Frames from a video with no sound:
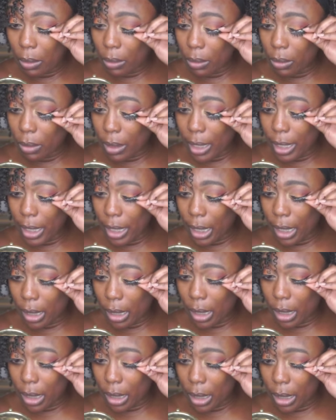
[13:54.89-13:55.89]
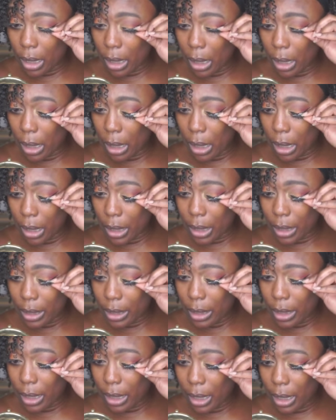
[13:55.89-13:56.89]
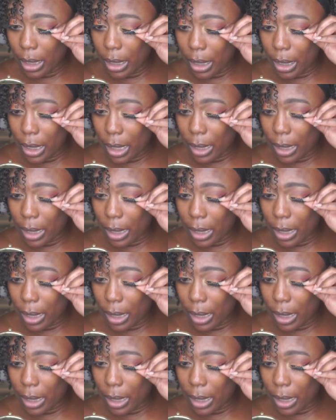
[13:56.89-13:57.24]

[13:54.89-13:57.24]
right on the lid.